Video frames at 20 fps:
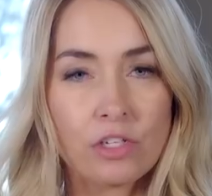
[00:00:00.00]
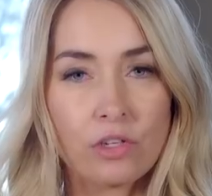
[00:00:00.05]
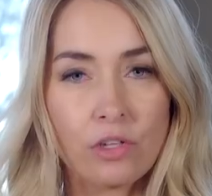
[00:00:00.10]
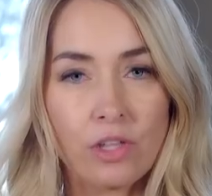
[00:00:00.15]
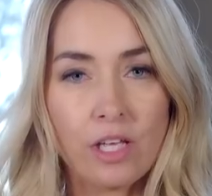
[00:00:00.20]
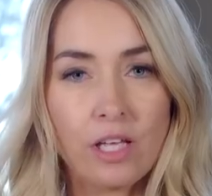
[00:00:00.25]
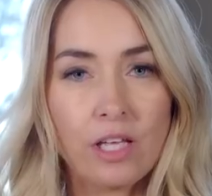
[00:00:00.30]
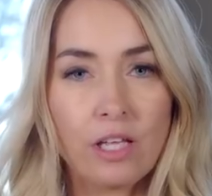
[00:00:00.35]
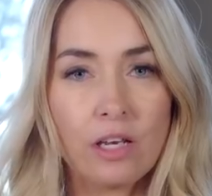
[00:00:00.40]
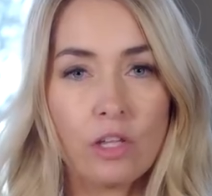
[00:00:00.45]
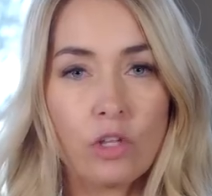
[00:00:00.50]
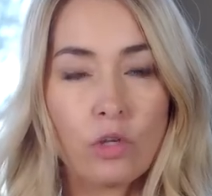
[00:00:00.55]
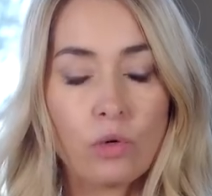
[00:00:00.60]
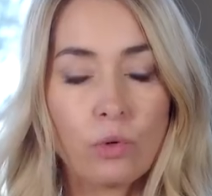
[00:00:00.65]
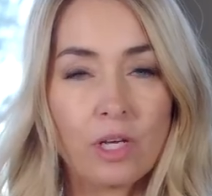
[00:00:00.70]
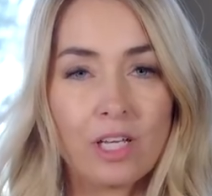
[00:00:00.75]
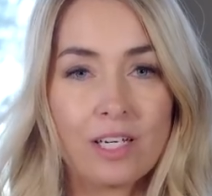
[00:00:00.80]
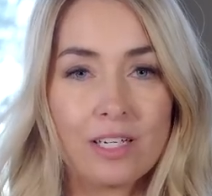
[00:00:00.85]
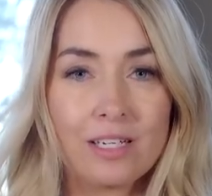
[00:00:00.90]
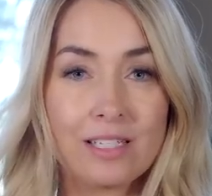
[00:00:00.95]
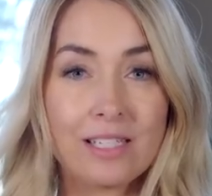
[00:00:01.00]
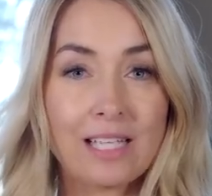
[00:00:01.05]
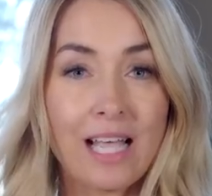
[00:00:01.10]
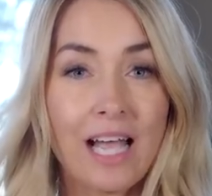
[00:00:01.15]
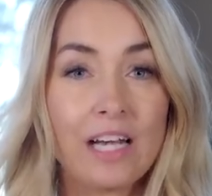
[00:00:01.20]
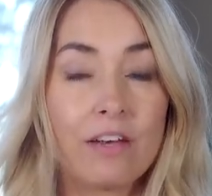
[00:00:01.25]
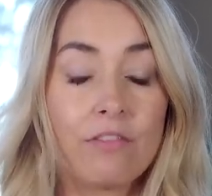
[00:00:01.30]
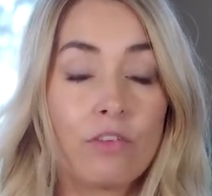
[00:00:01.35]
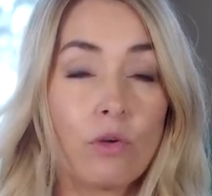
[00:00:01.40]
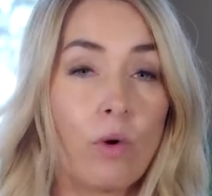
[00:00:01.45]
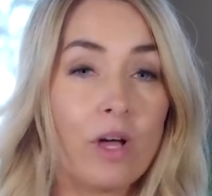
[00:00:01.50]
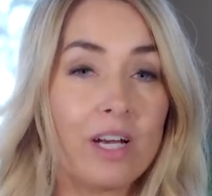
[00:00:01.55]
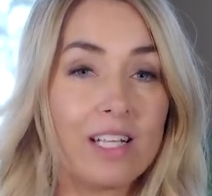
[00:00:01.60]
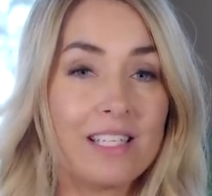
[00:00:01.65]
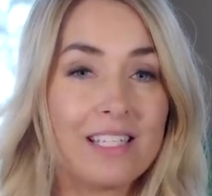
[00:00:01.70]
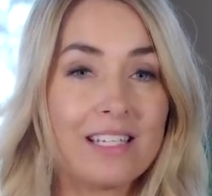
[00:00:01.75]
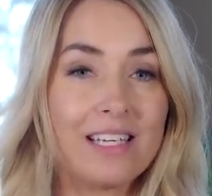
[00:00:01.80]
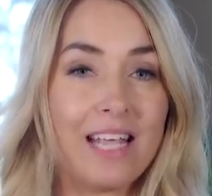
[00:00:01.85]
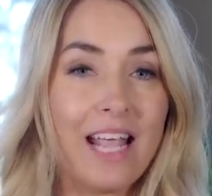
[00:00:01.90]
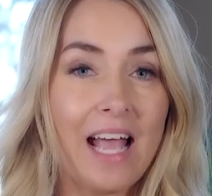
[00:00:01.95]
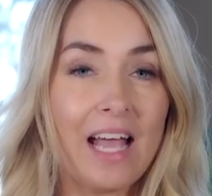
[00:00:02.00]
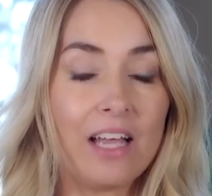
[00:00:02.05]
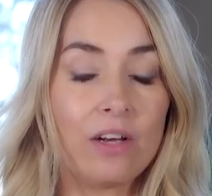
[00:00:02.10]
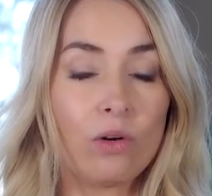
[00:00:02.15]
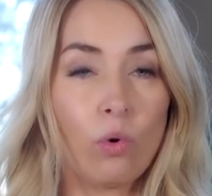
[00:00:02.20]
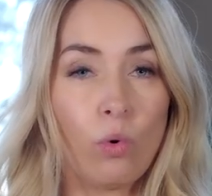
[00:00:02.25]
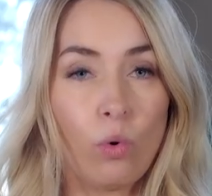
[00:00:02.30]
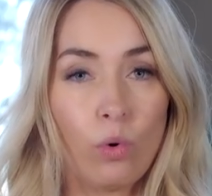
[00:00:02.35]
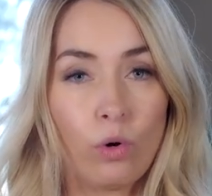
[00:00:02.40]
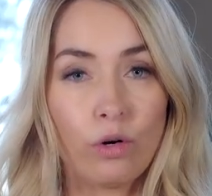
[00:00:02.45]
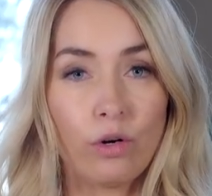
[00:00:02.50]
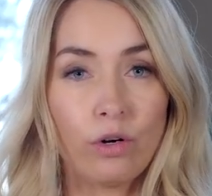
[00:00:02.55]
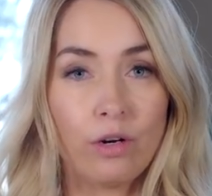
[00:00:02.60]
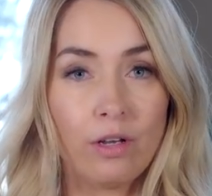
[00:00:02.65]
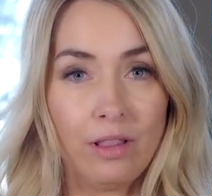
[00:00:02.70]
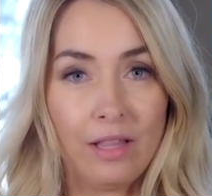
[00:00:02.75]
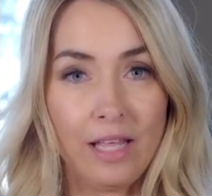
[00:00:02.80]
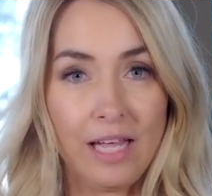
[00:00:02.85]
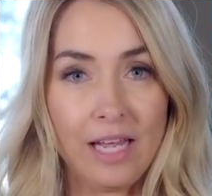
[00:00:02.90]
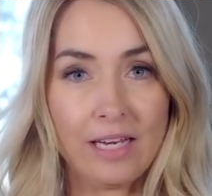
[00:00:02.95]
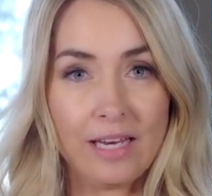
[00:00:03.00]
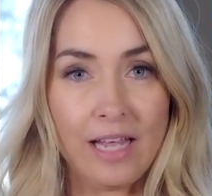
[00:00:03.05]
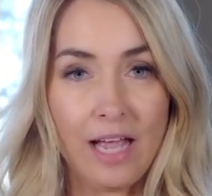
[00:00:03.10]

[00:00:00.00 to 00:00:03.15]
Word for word: so that you can decide if you wanna stand or lay